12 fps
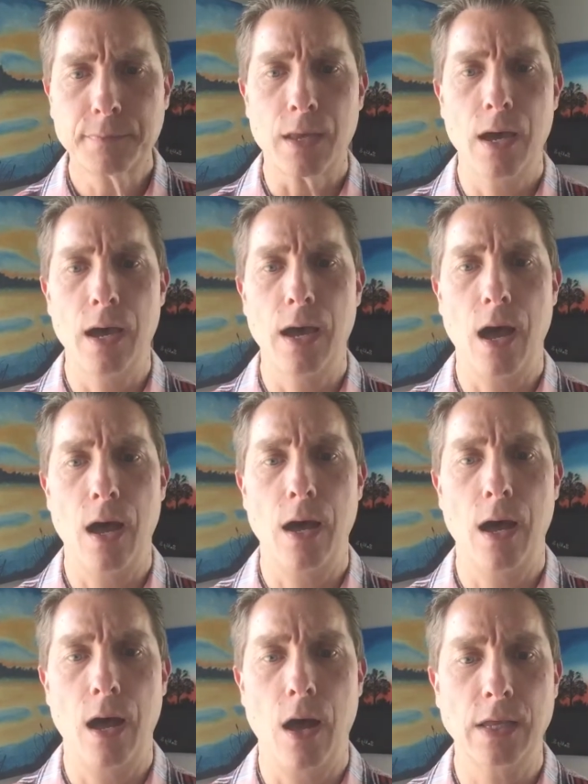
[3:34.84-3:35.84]

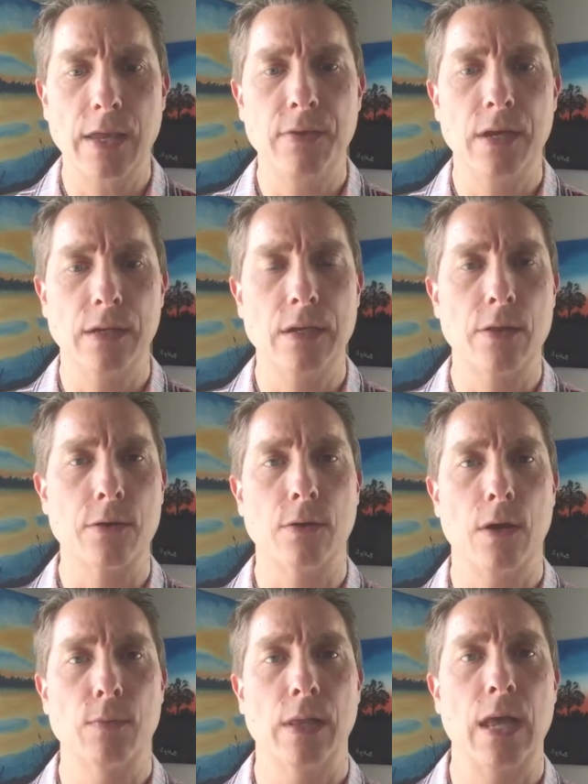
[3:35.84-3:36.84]
I'll give you
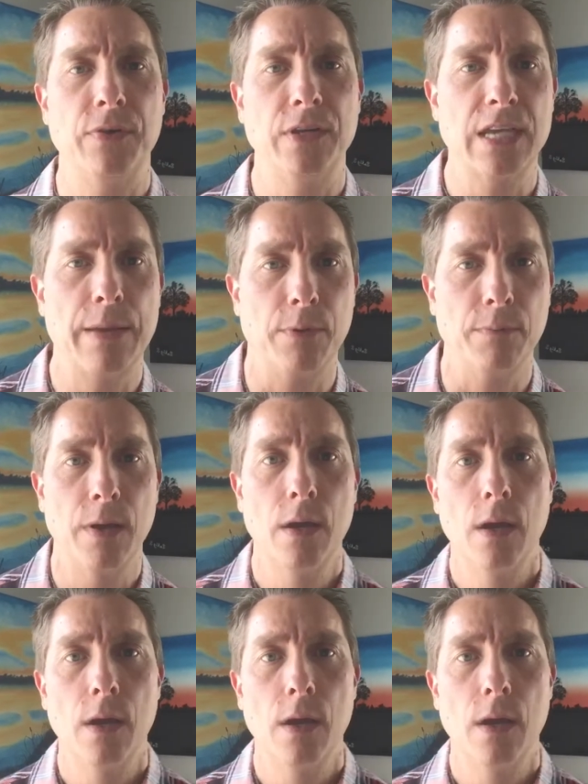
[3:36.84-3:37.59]
a real life example.